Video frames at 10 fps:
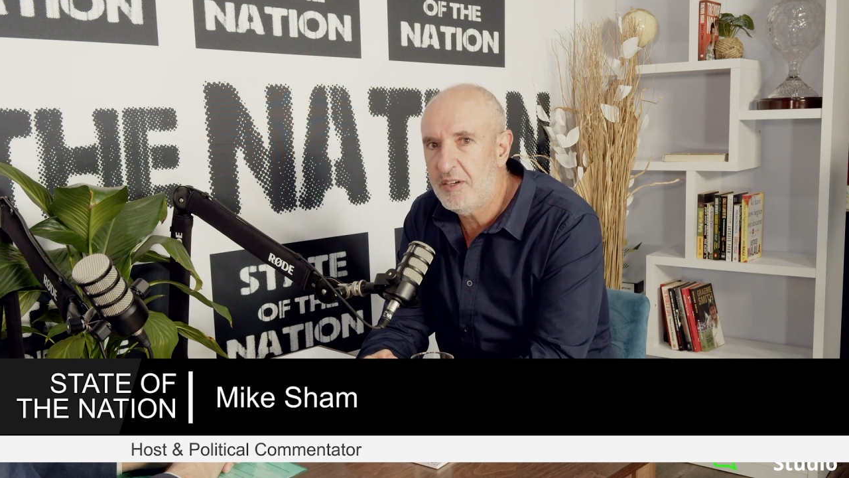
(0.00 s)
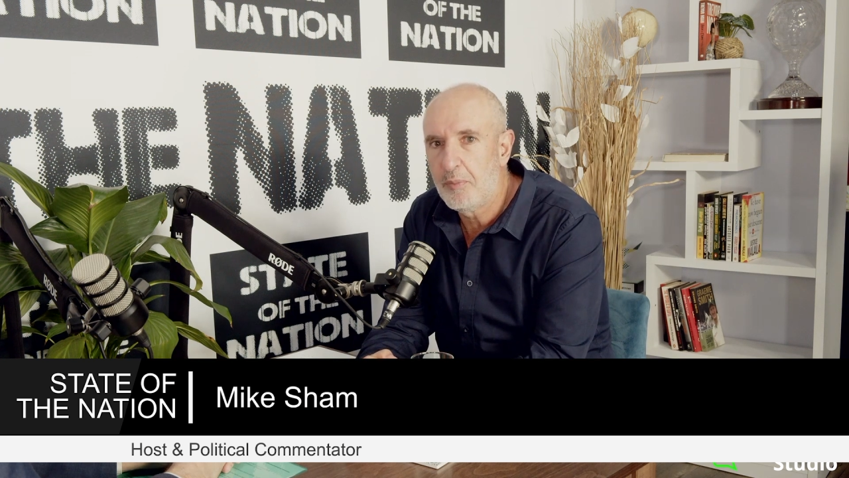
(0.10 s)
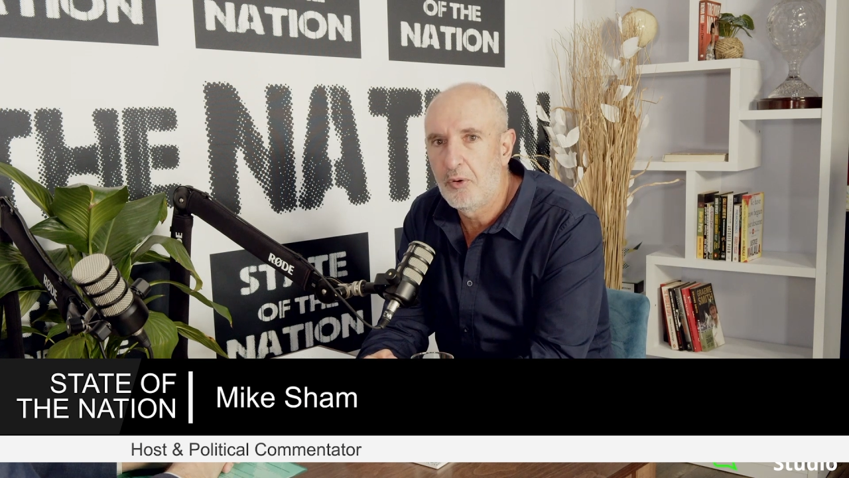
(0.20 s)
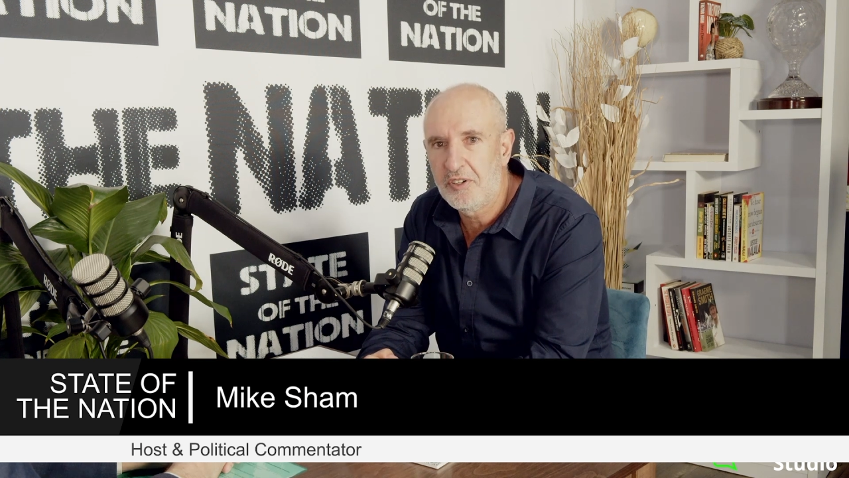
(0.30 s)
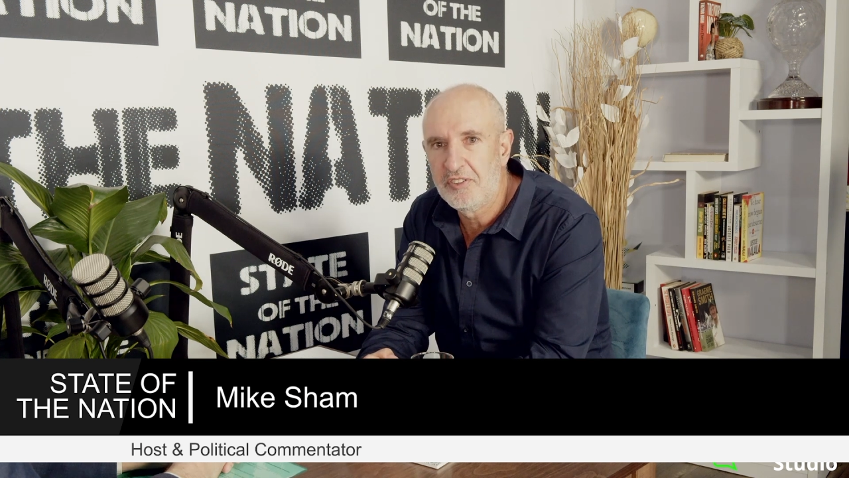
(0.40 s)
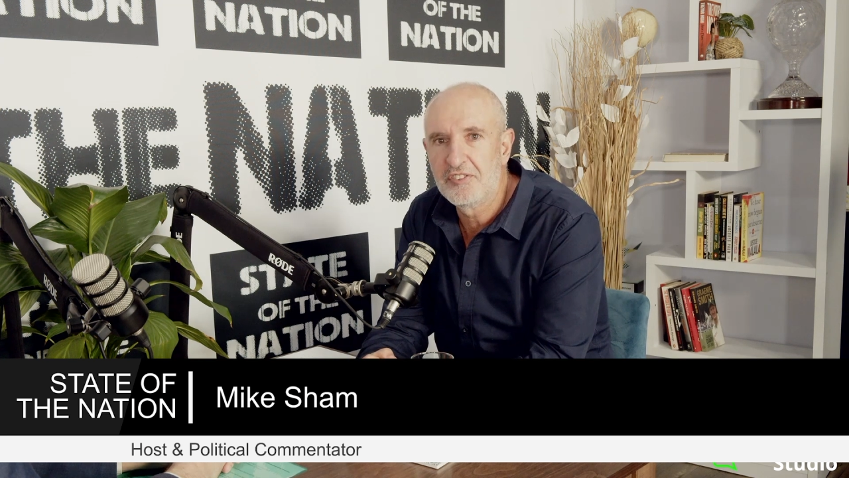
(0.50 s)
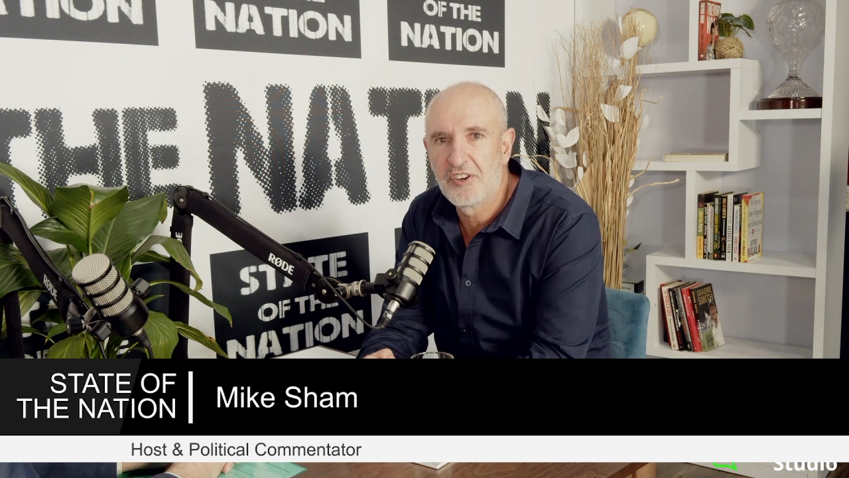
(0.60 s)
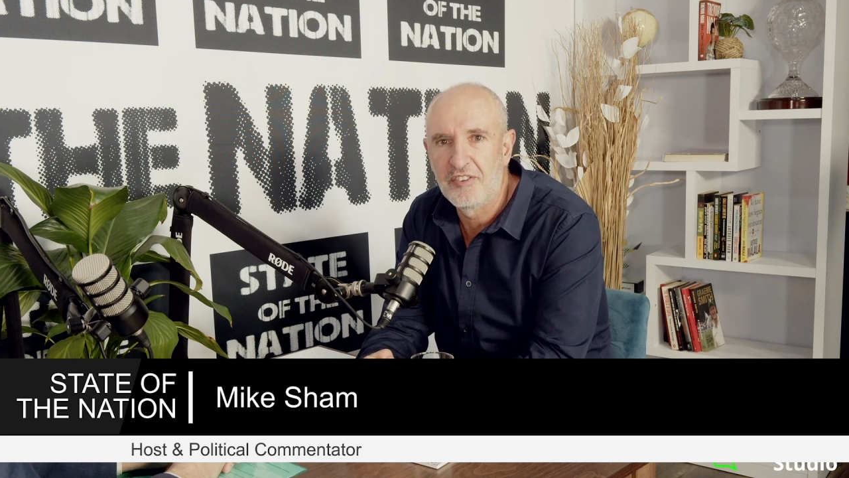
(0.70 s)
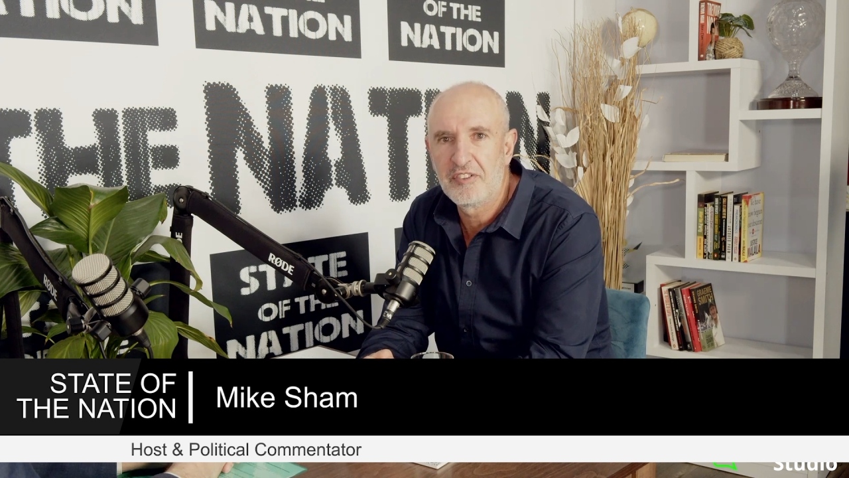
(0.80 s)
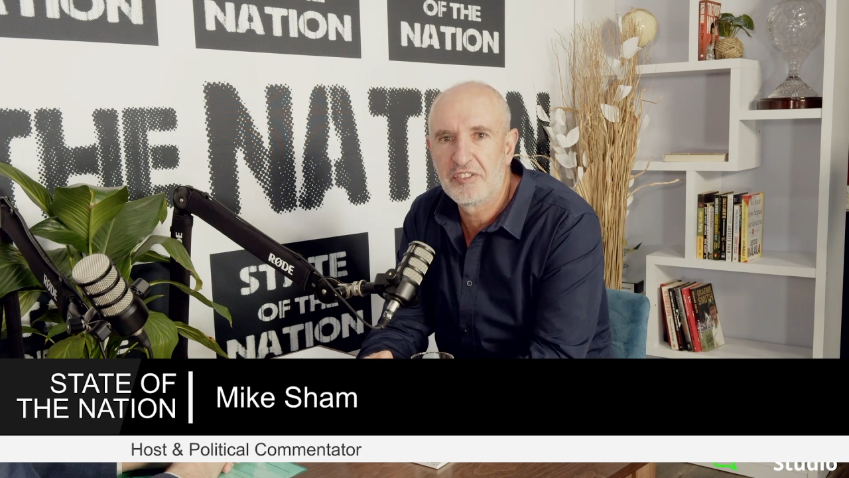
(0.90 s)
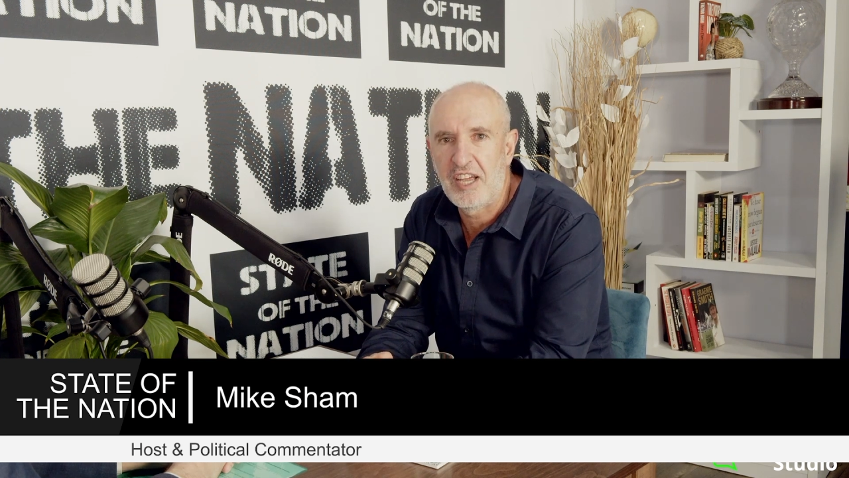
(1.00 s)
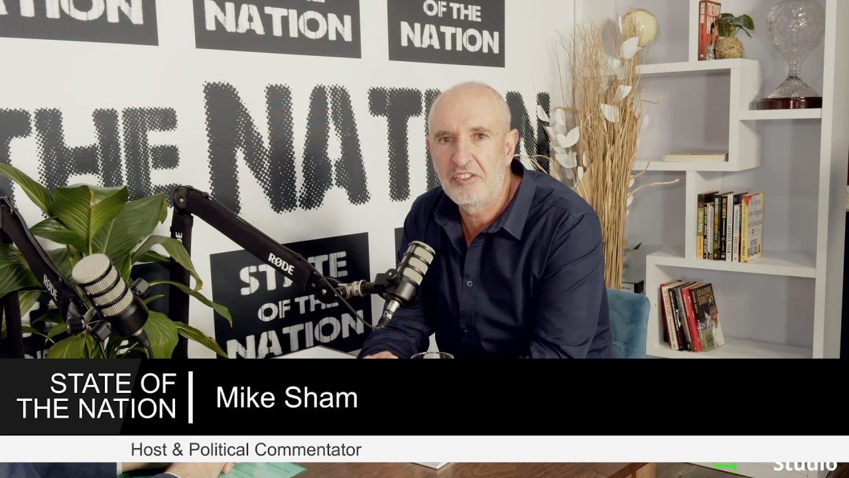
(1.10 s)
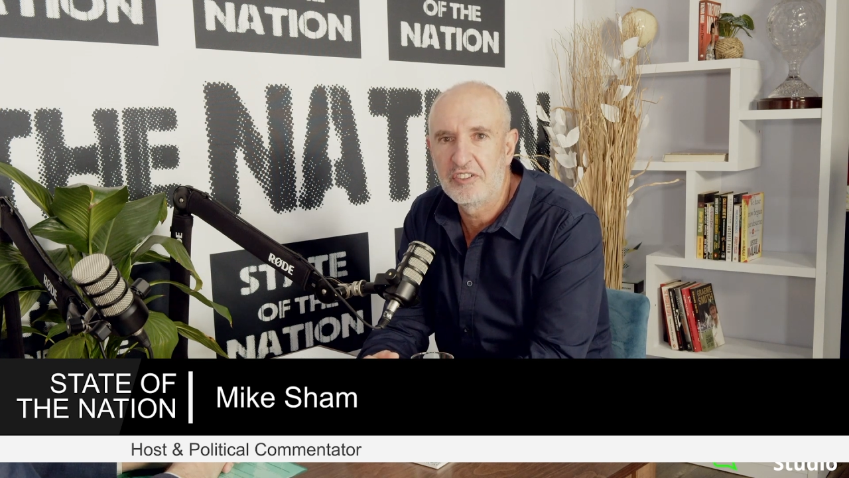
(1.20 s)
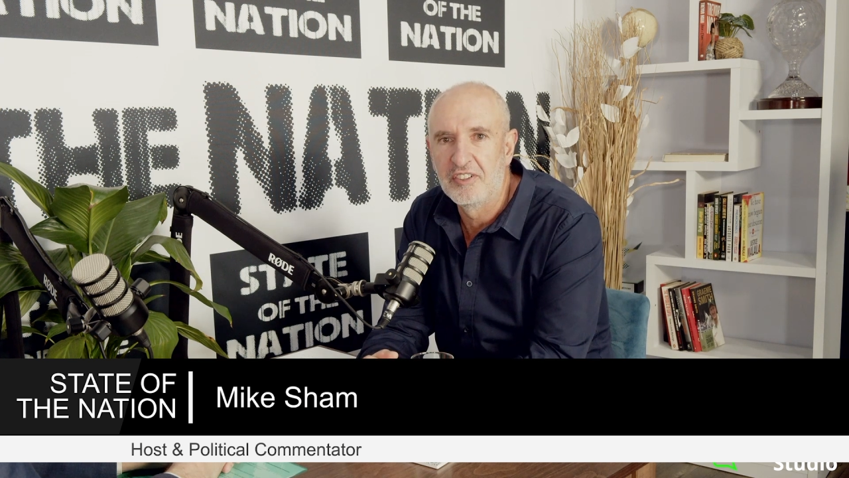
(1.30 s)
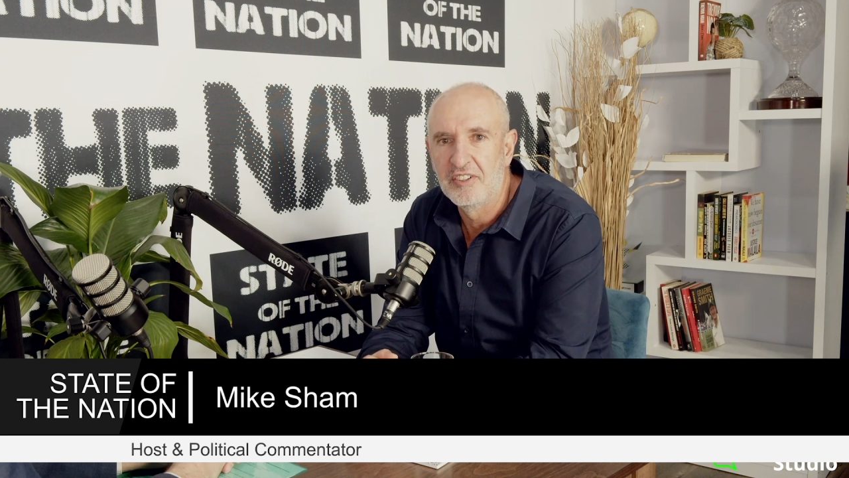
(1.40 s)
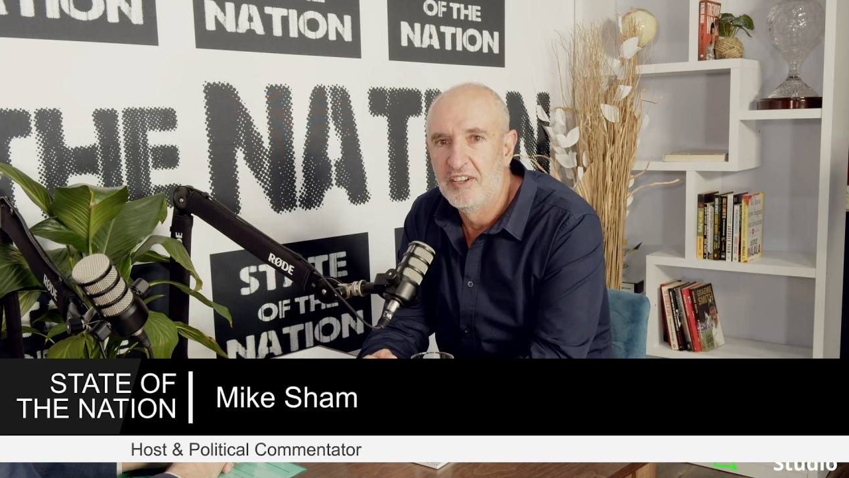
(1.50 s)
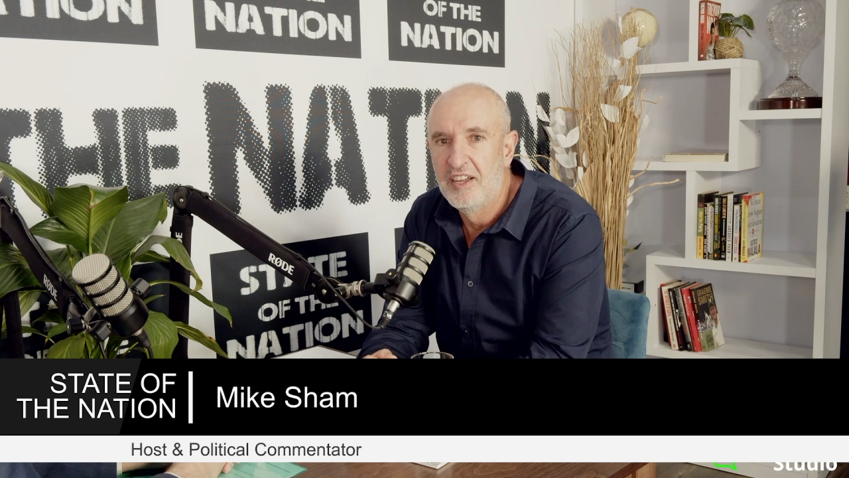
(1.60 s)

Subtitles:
important conversation,